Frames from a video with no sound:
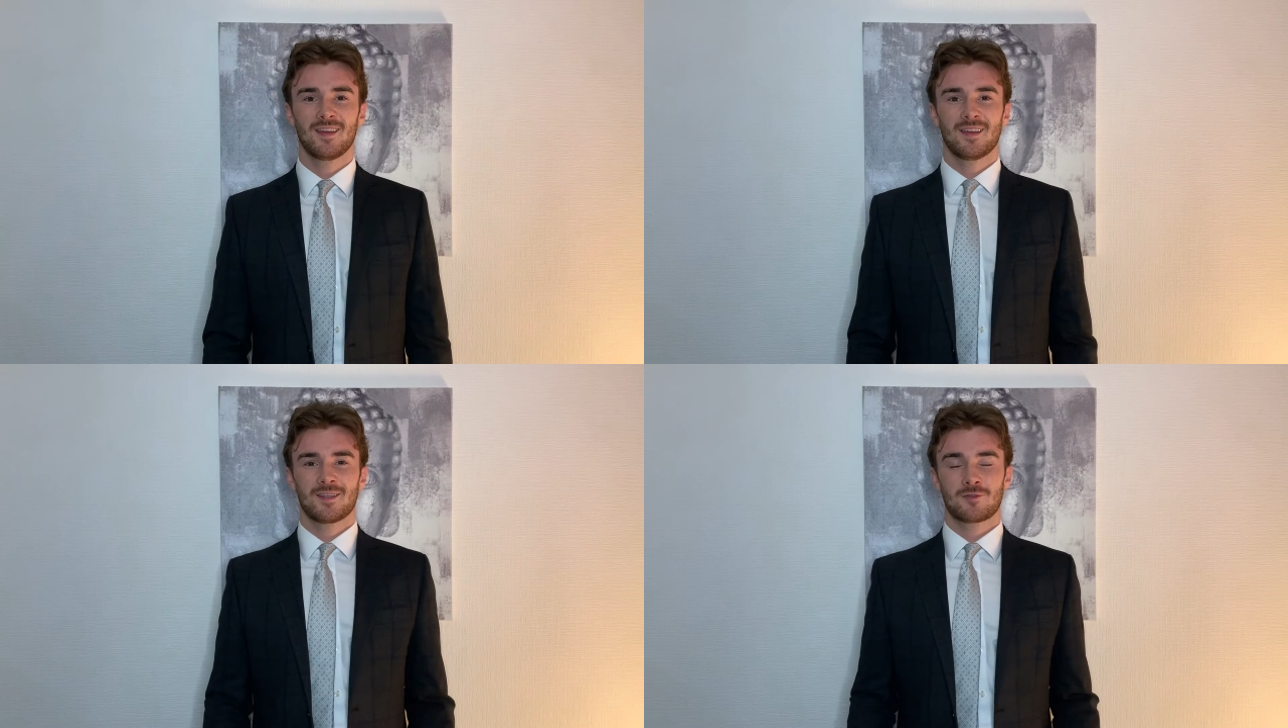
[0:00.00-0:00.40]

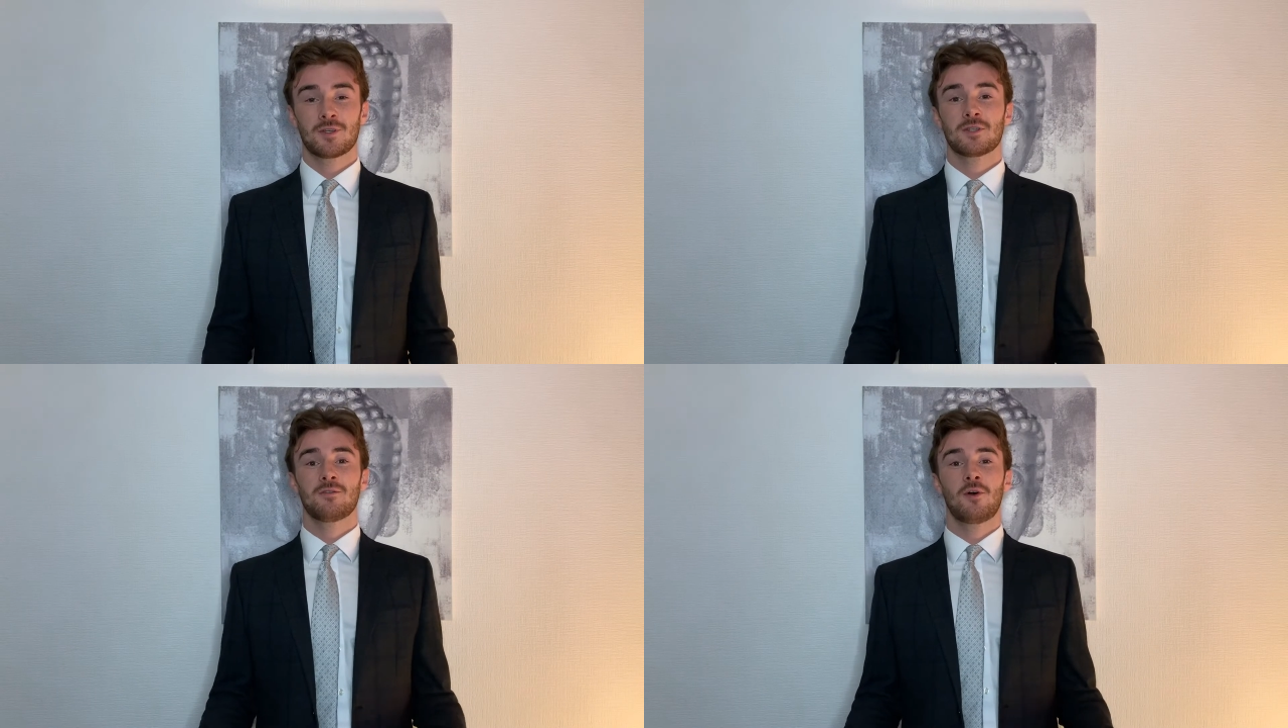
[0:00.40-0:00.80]
So this
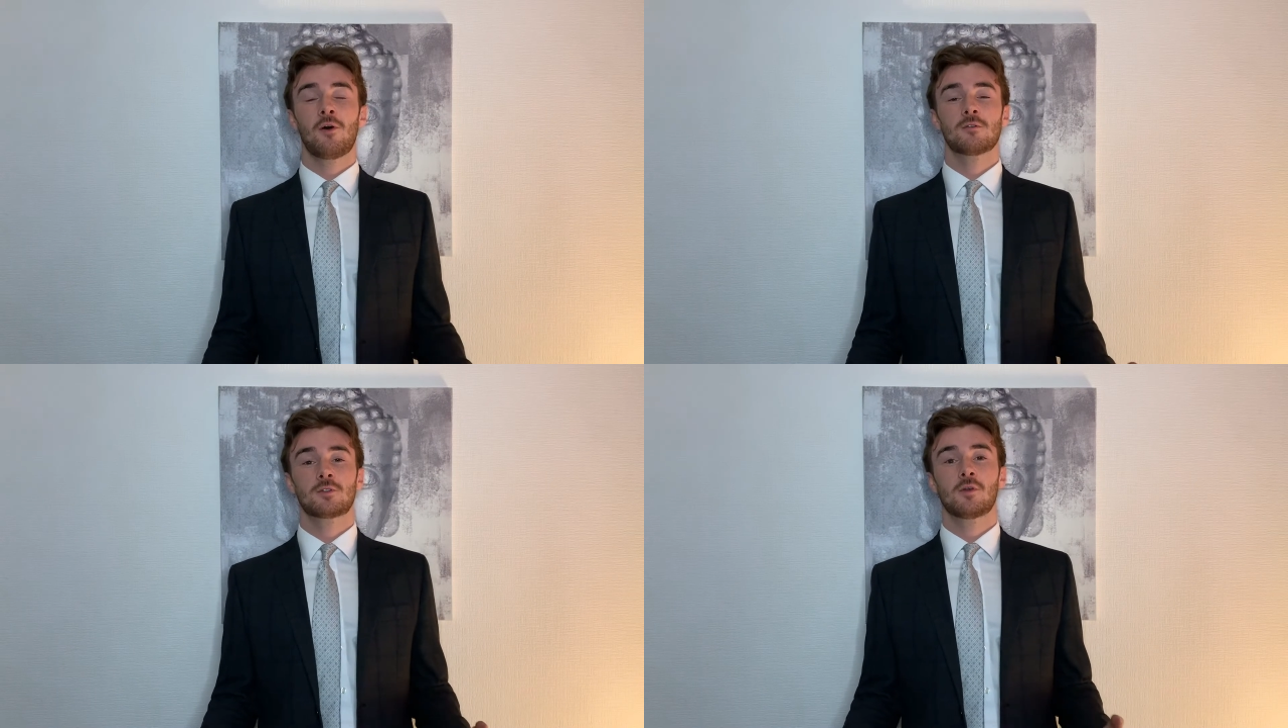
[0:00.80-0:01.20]

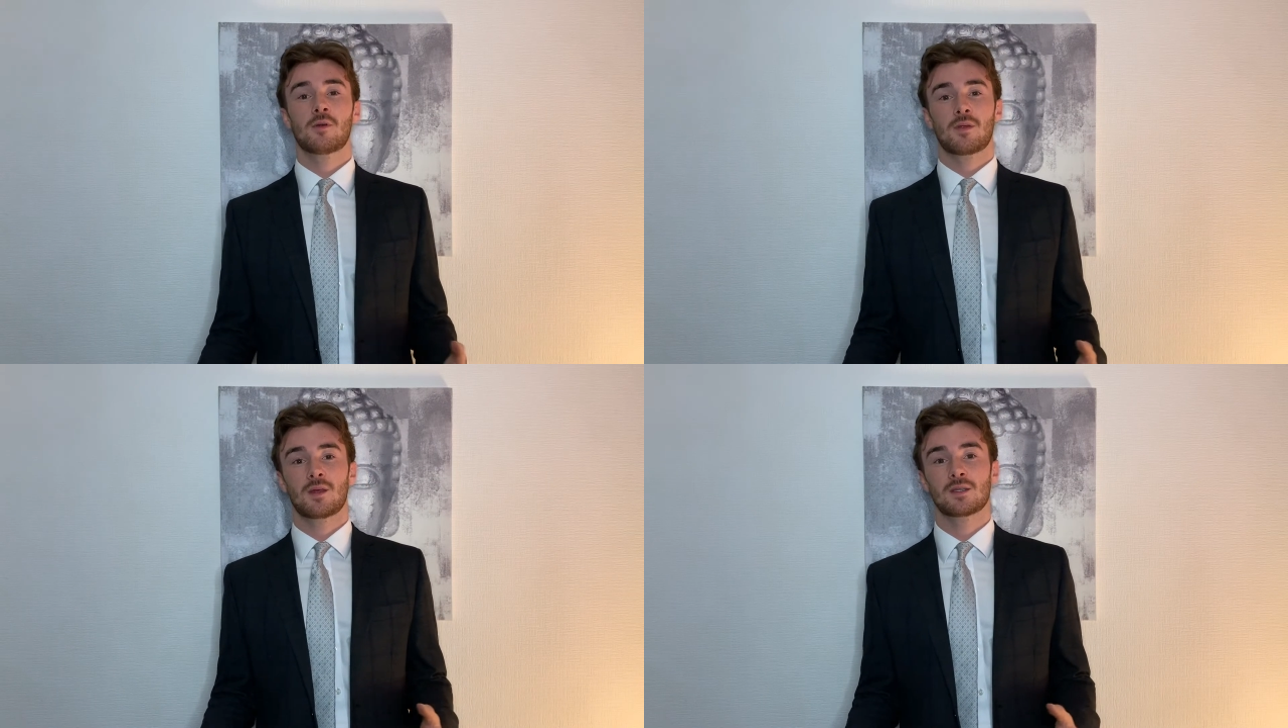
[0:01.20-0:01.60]
involves doing
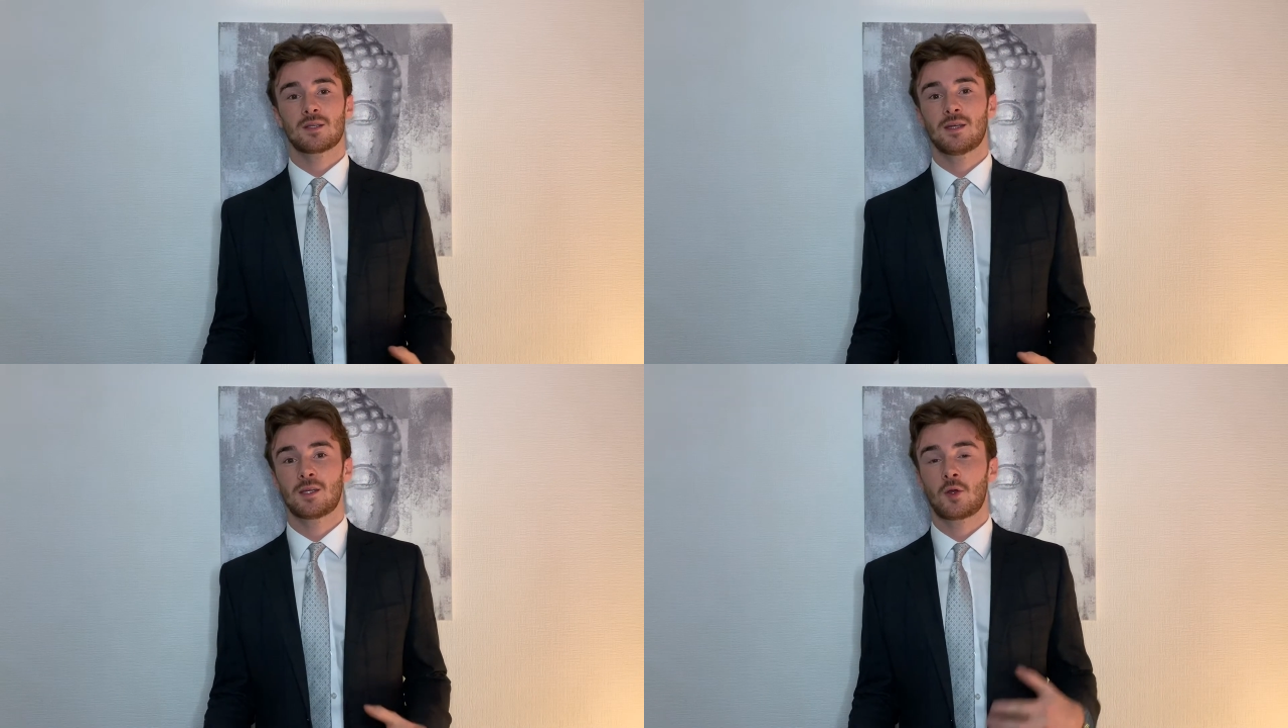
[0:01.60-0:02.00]
things
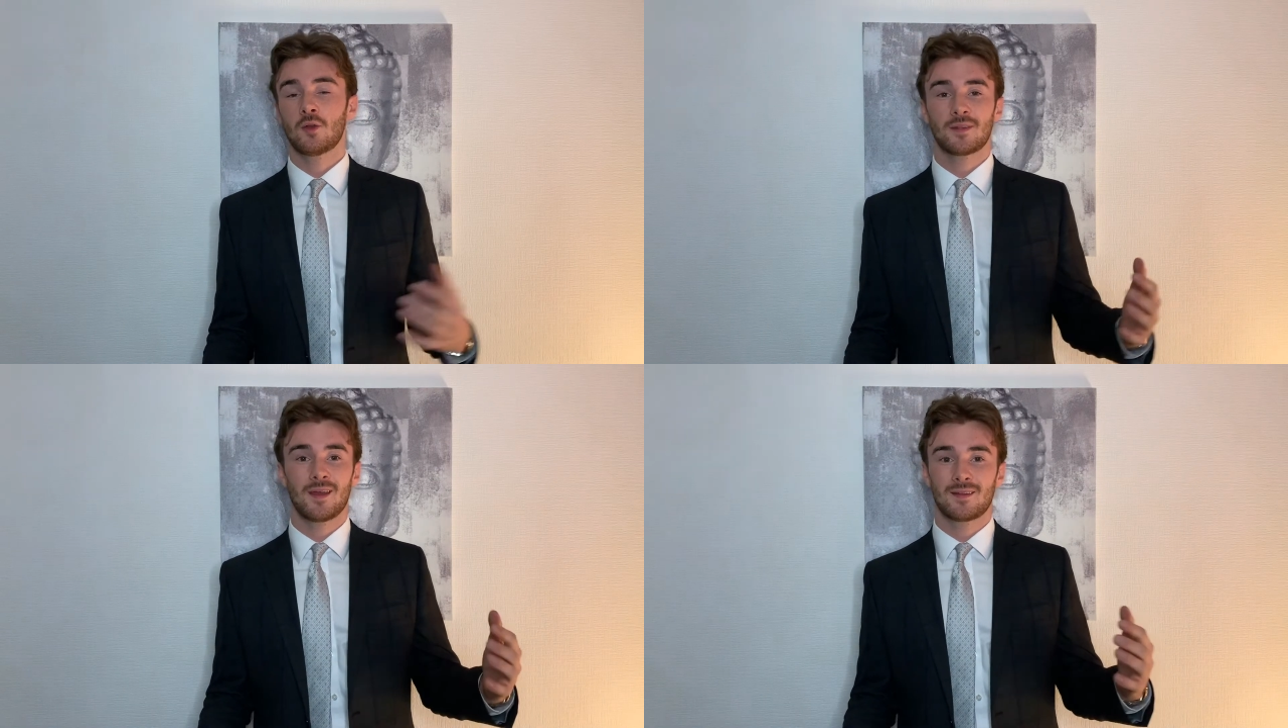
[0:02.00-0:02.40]
like
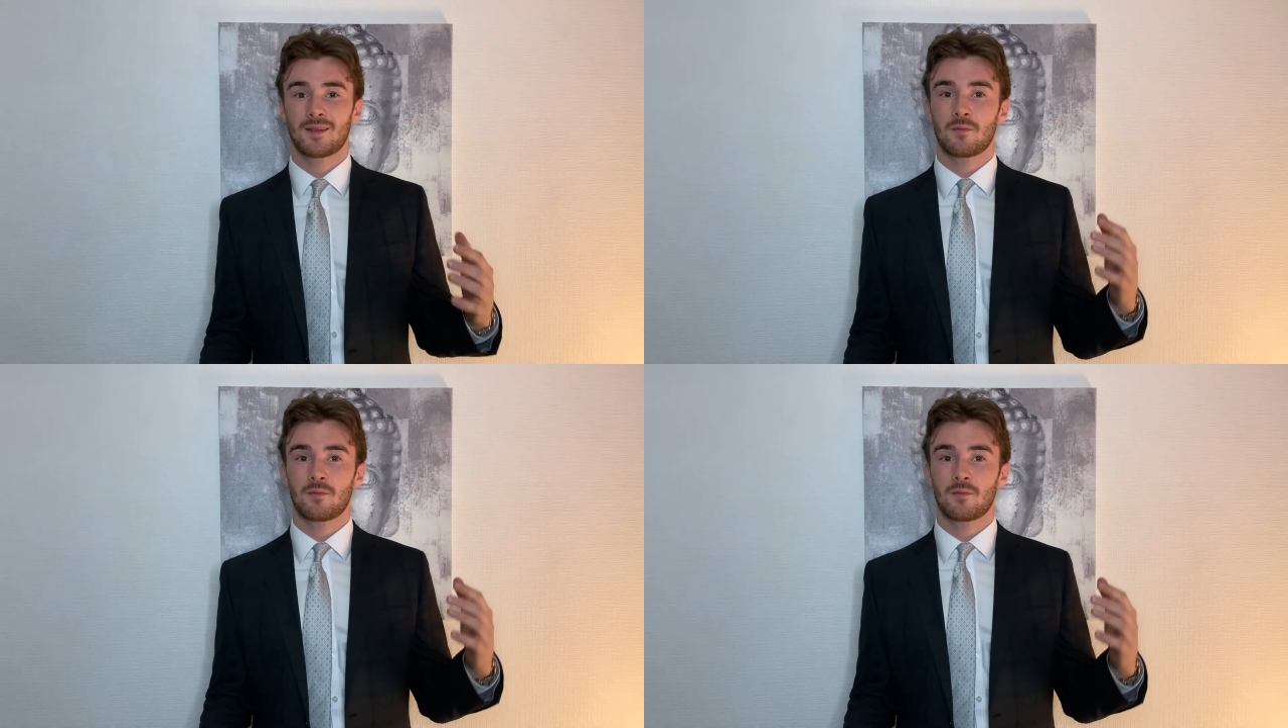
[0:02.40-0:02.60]
contacting